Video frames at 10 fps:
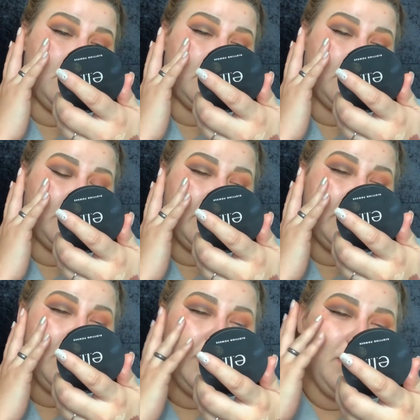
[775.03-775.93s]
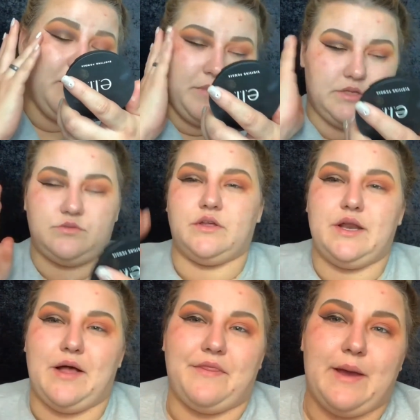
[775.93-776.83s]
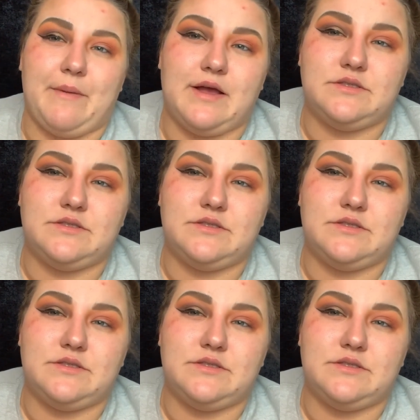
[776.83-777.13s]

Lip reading: or what, but it's really not that bad.